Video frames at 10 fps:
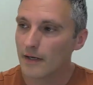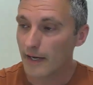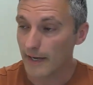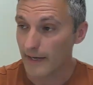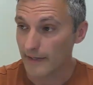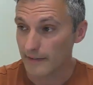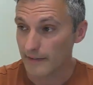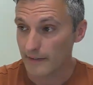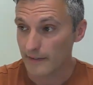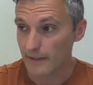
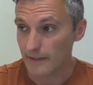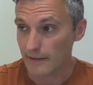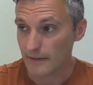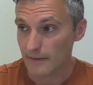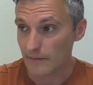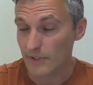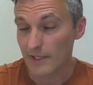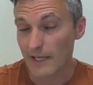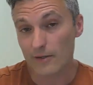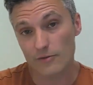And but
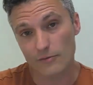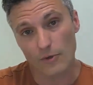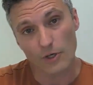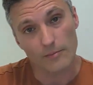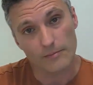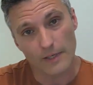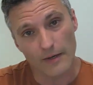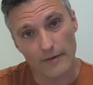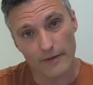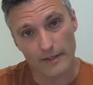that'll inform
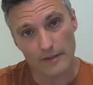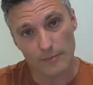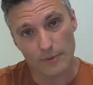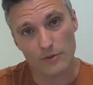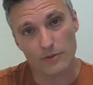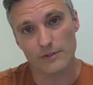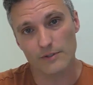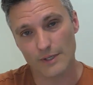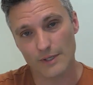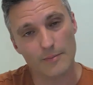how I approach
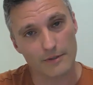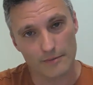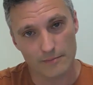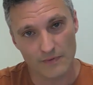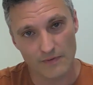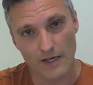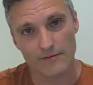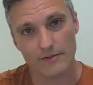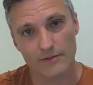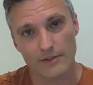this topic of
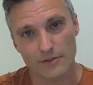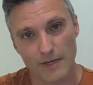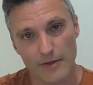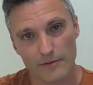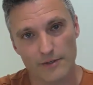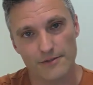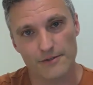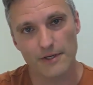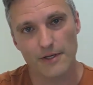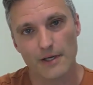conflict or
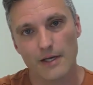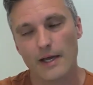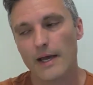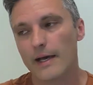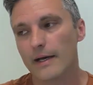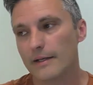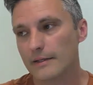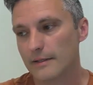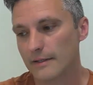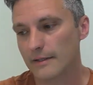boundaries,
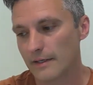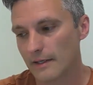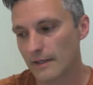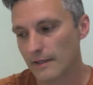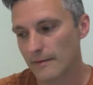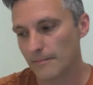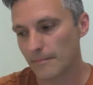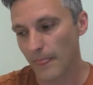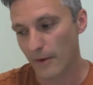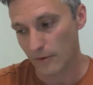
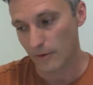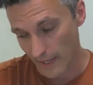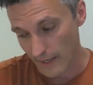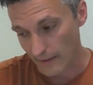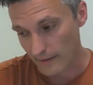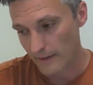or it can.